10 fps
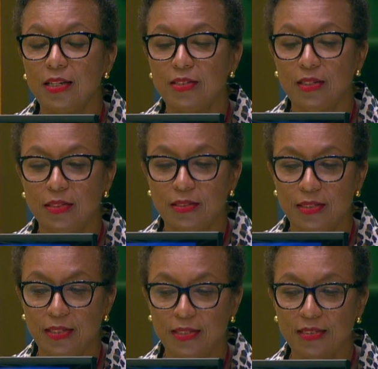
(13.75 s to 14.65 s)

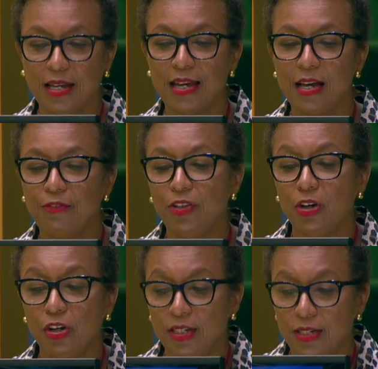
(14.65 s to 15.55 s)
Excellencies, I have the
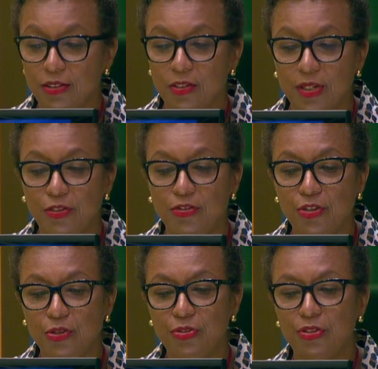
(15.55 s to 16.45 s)
honor to
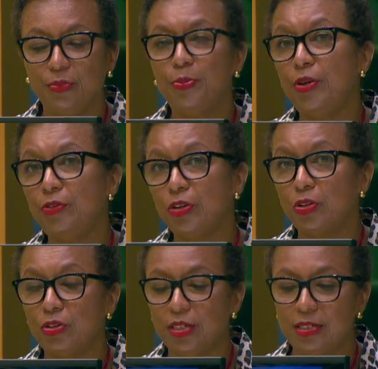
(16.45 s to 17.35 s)
introduce the
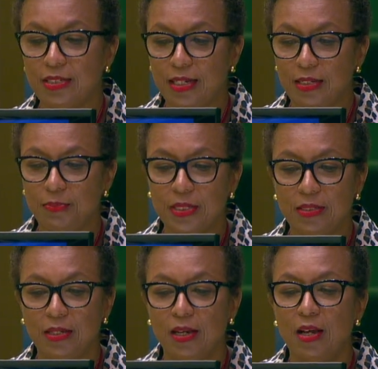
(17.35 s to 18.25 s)
pre-recorded
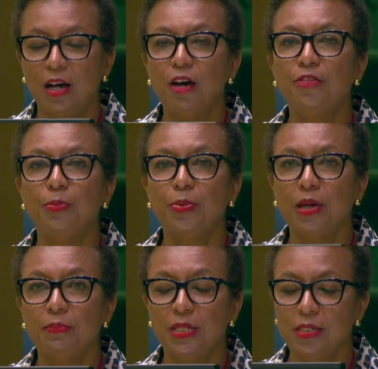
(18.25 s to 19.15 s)
statement of the
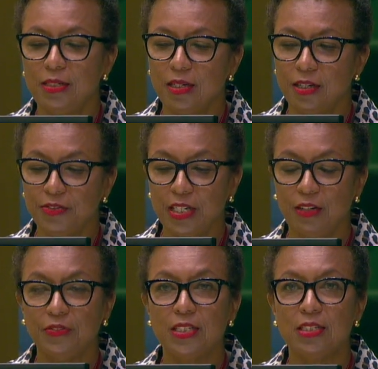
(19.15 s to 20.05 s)
Prime Minister of
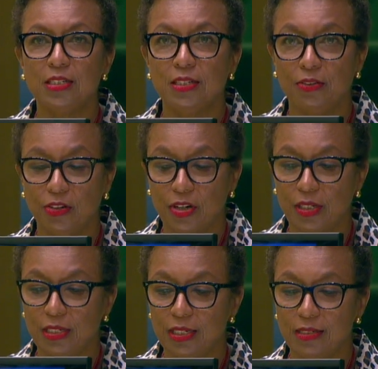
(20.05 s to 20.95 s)
Saint Vincent and the
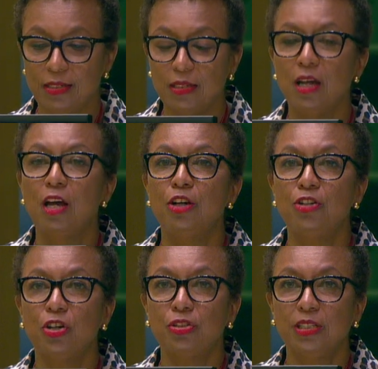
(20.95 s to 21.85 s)
Grenadines,
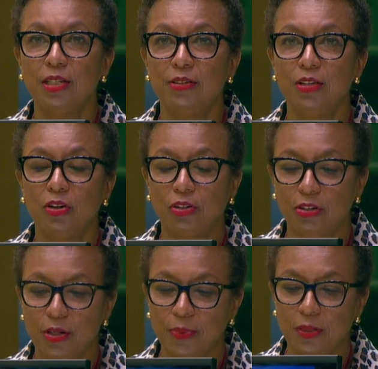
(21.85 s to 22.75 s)
Dr. the
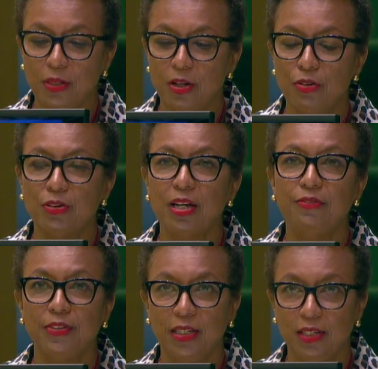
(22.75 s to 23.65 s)
Honorable
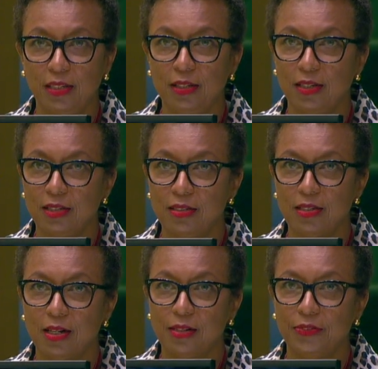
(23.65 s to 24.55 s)
Ralph E.
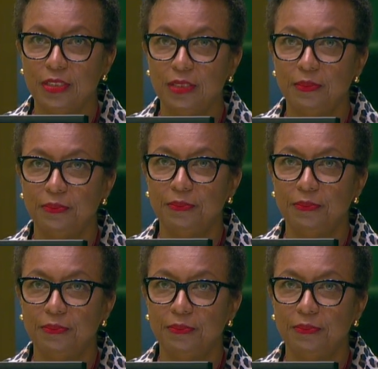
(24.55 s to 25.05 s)
Gonsalves.